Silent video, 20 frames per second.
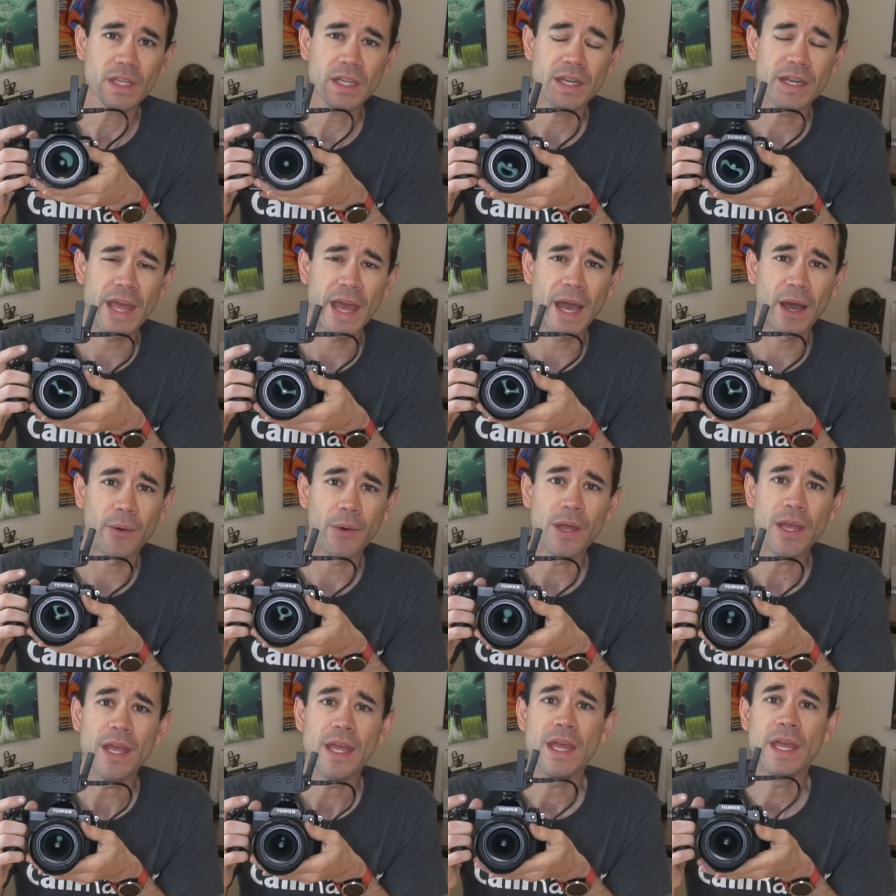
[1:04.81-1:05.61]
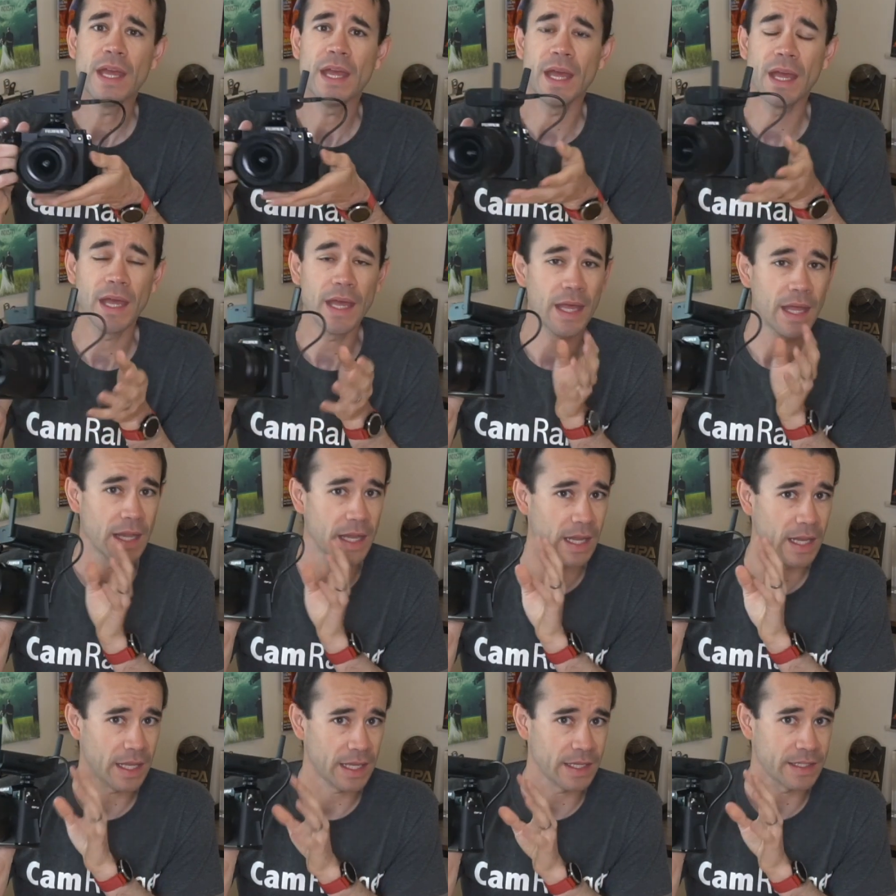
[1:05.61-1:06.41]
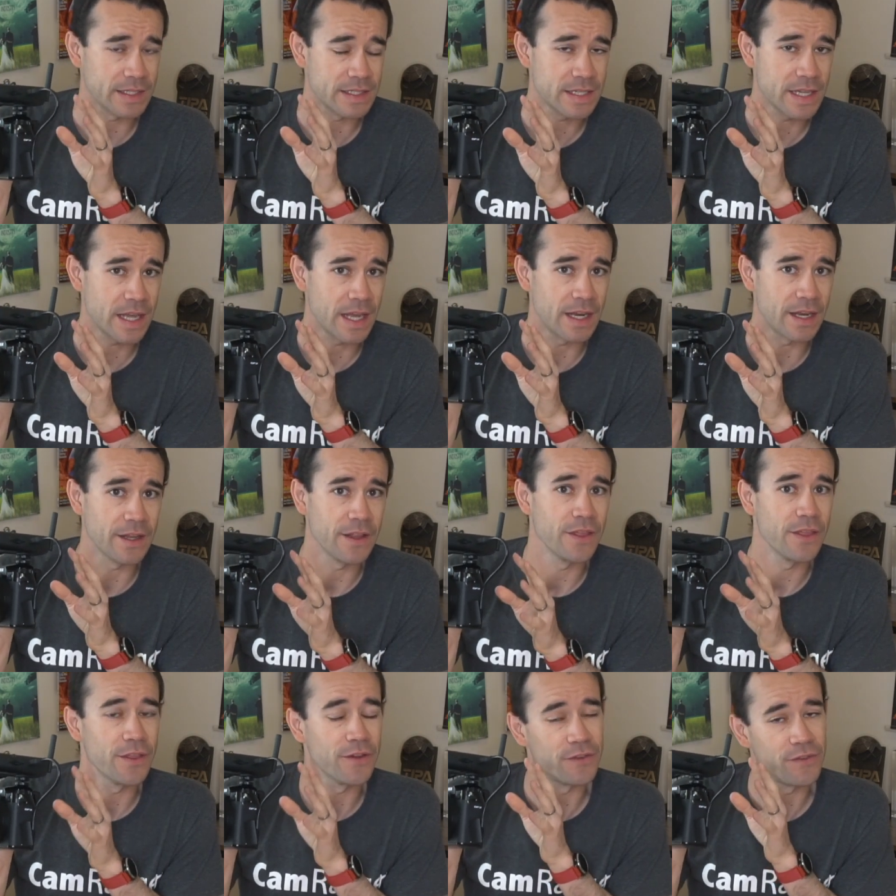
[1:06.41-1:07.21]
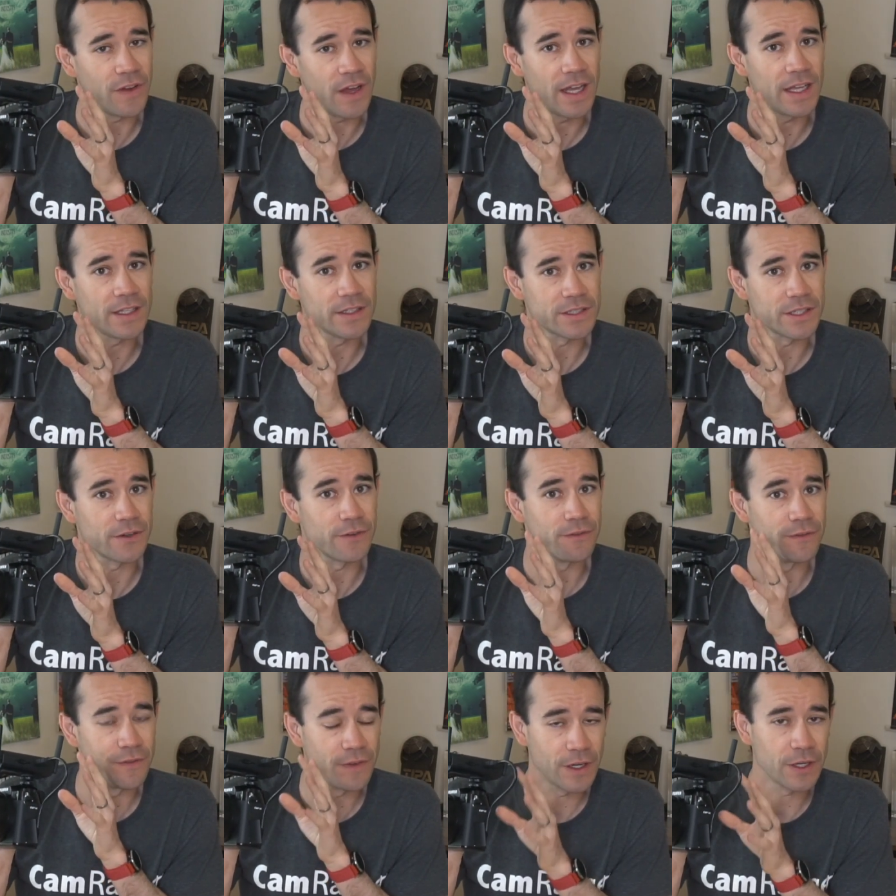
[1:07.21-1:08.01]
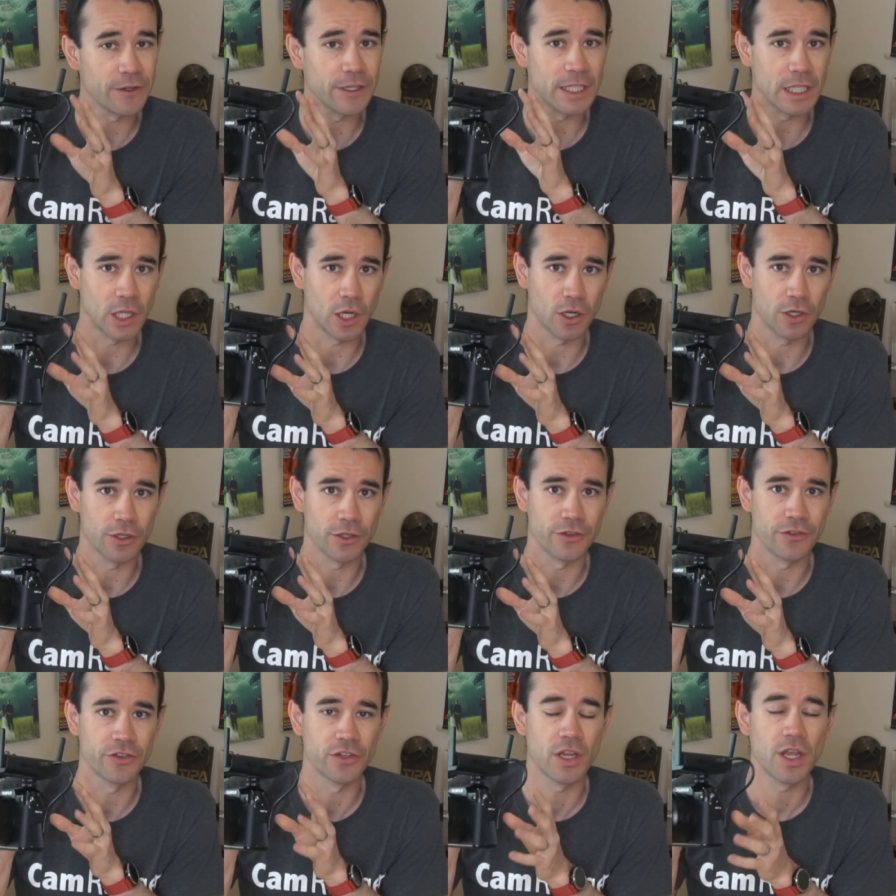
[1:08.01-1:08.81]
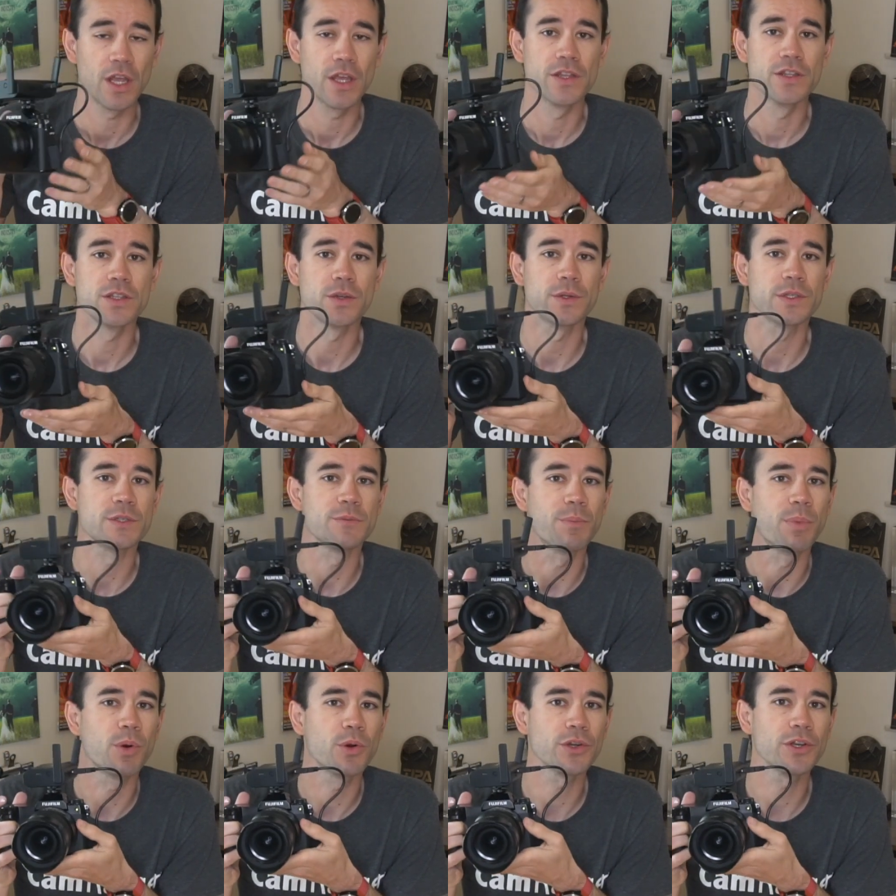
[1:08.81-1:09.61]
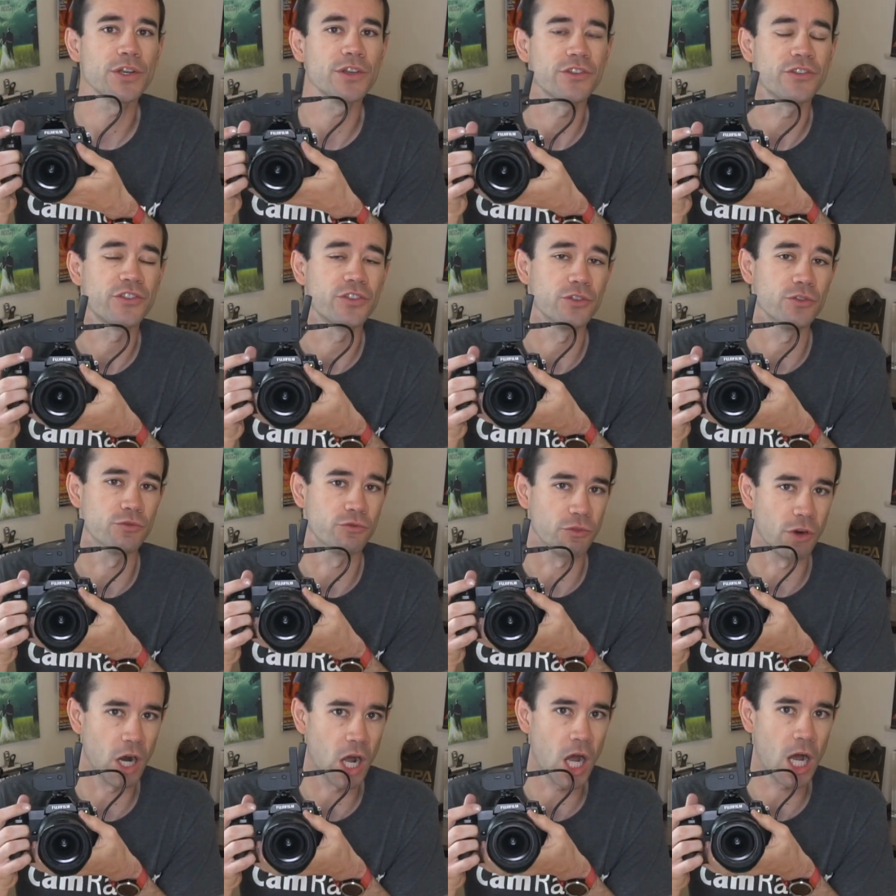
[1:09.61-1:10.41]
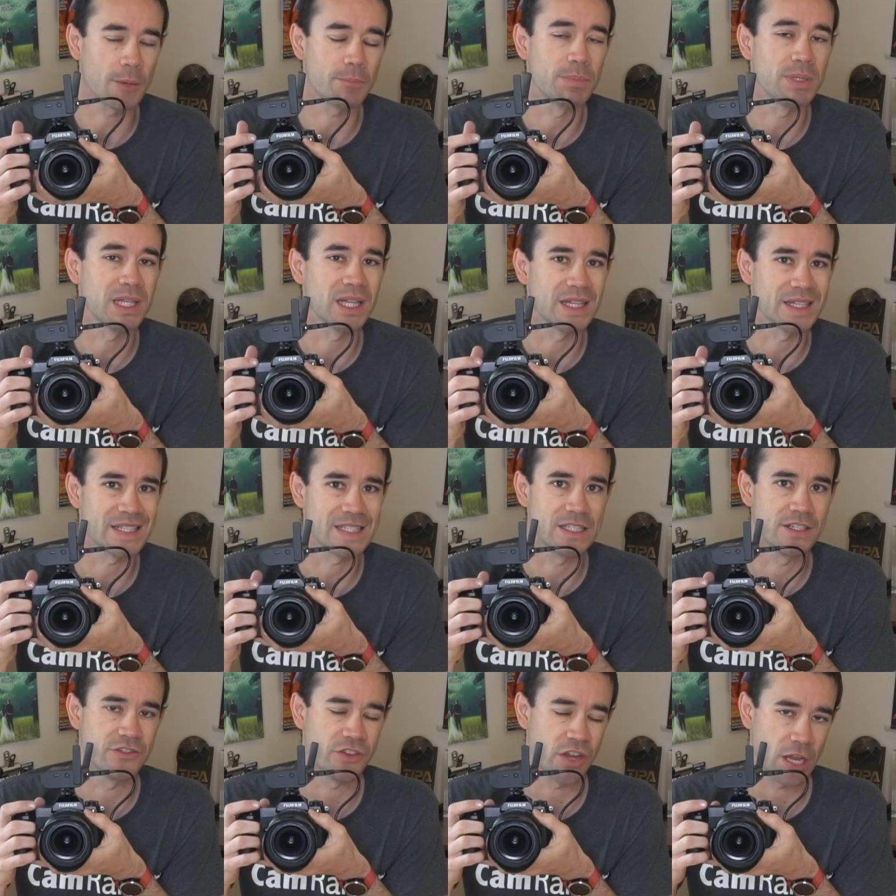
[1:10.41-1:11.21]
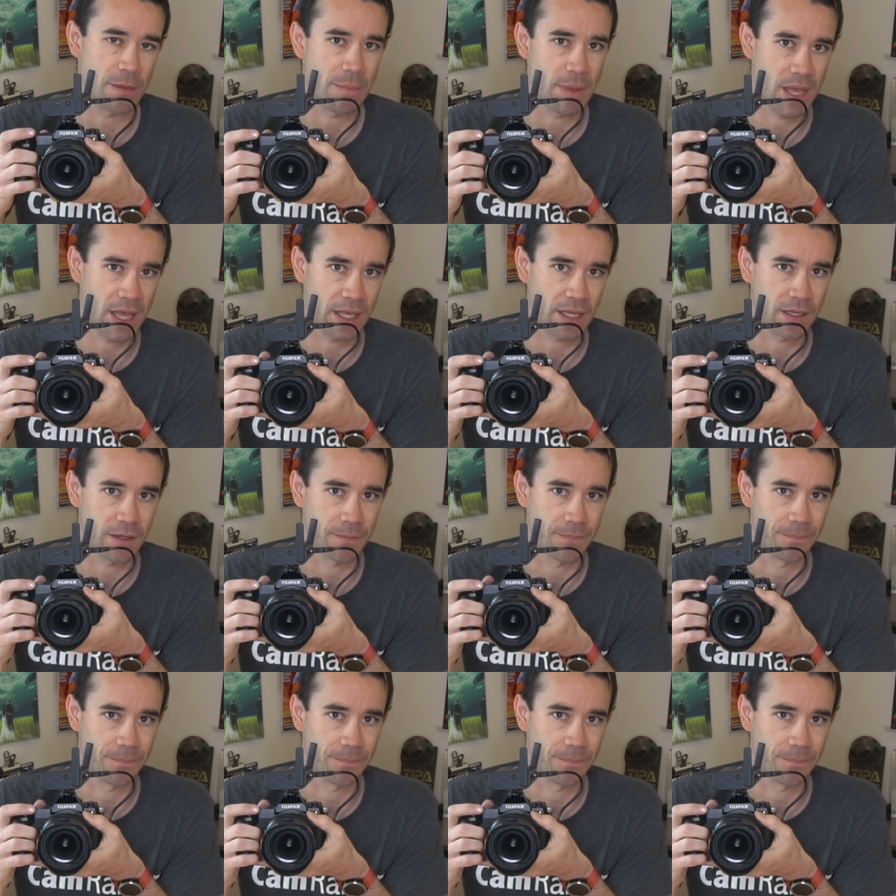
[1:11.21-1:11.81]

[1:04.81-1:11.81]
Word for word: Now, like I said, the files are very large, so it's important to shoot RAW plus JPEG.